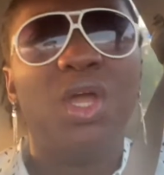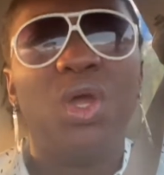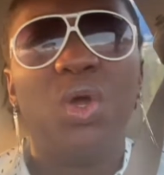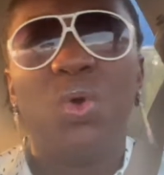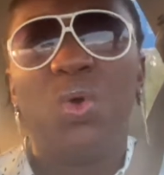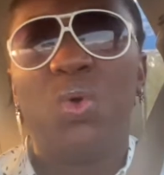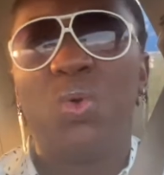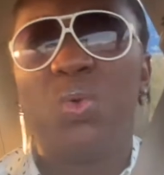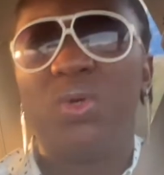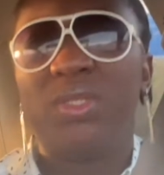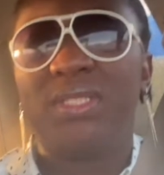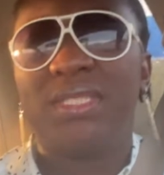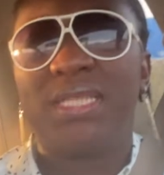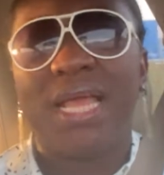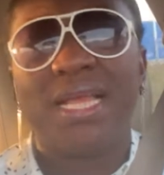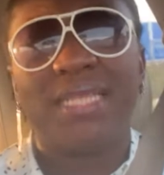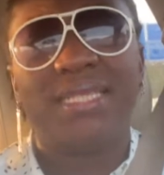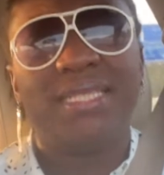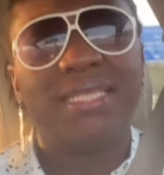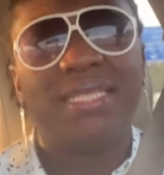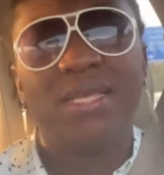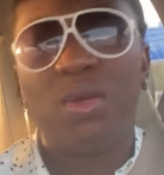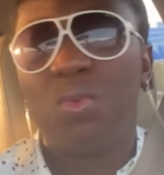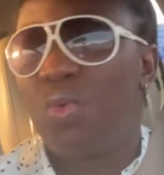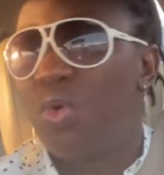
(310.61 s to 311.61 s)
What
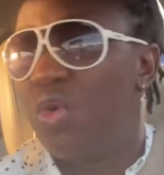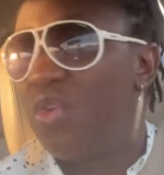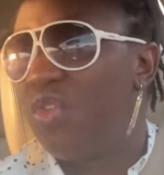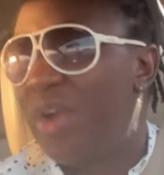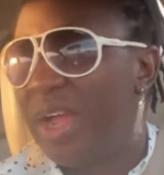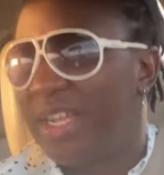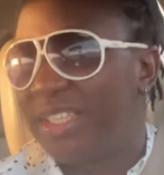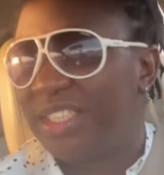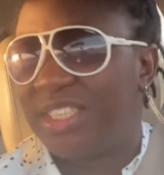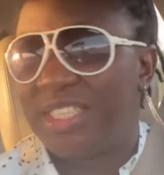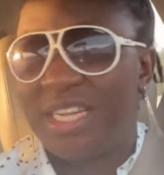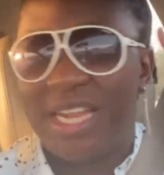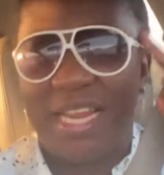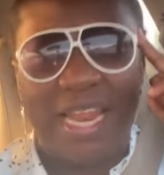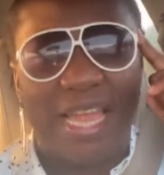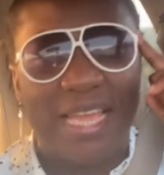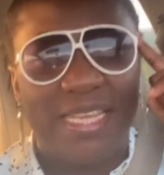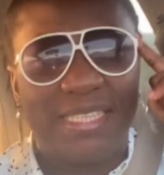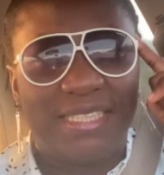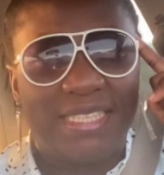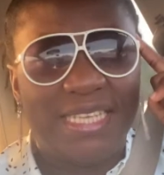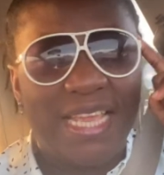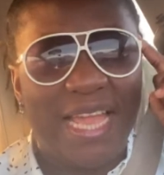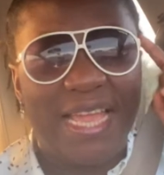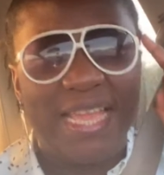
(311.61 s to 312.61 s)
starts to
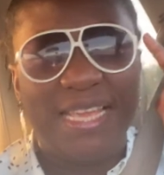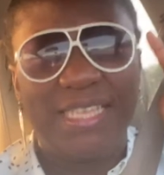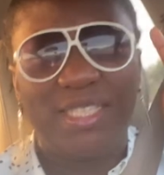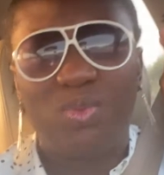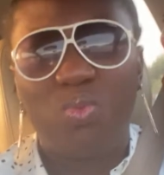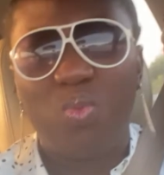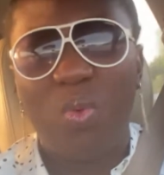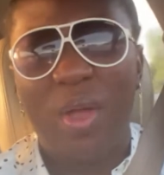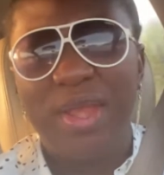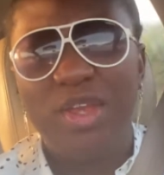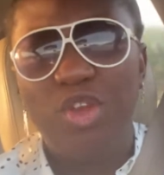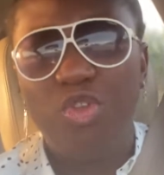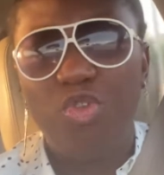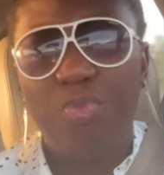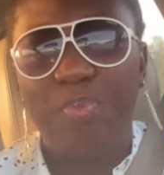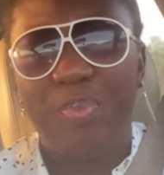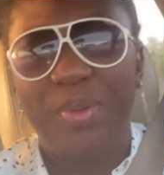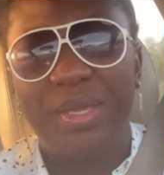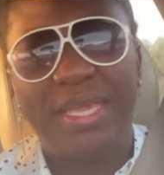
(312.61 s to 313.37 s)
rationalize here is when you